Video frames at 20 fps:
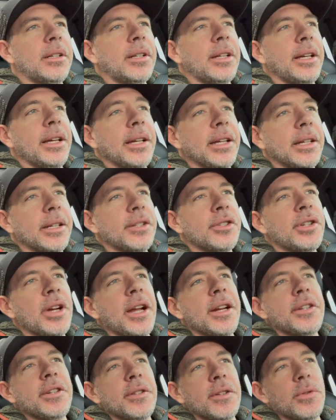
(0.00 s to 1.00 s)
and
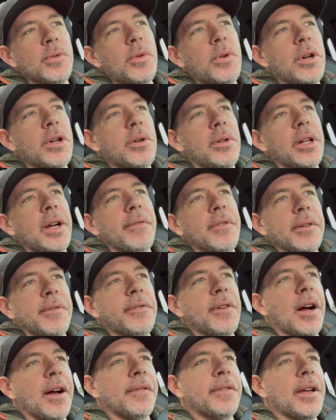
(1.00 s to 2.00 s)
changing the oil every
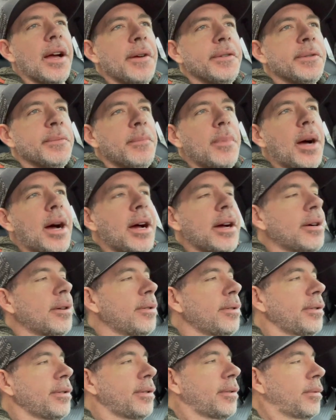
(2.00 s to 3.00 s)
5,000
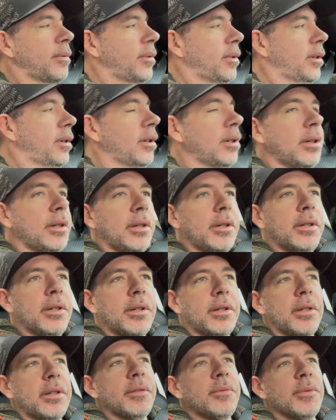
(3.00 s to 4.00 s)
miles,
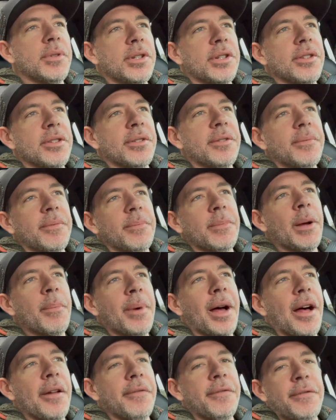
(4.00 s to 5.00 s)
which is
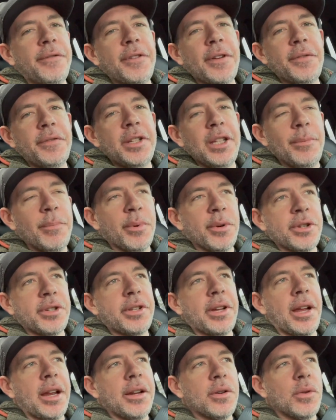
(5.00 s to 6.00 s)
about
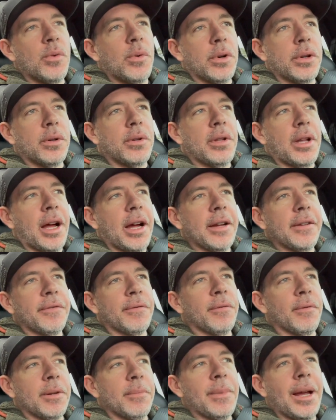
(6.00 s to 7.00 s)
50% oil life
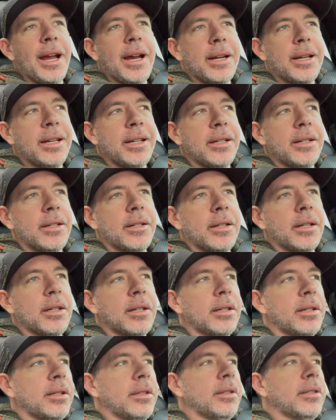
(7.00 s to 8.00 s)
remaining.
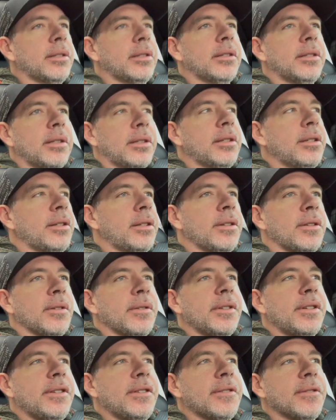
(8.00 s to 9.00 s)
You know,
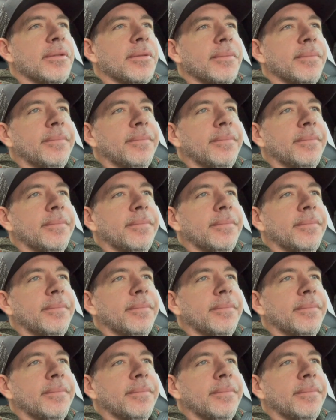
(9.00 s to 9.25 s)
these are